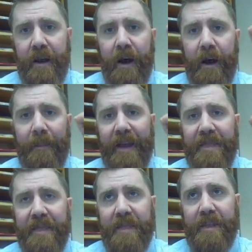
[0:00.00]

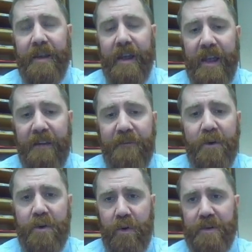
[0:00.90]
and if
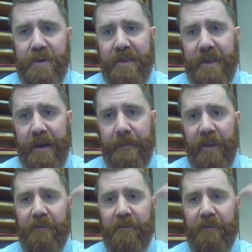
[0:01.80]
you're using them,